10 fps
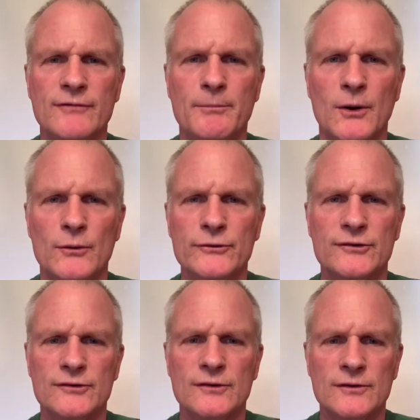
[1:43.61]

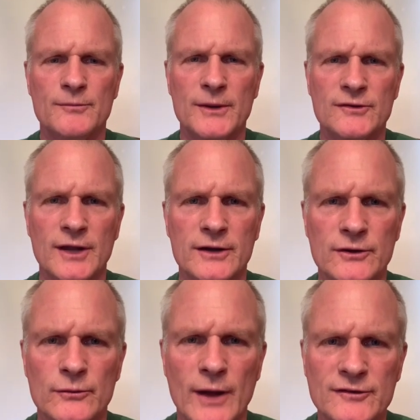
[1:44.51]
pulse, especially on
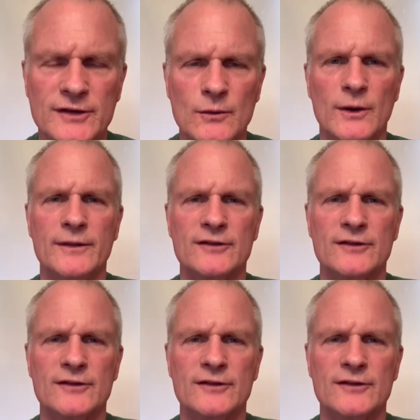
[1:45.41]
your resting one.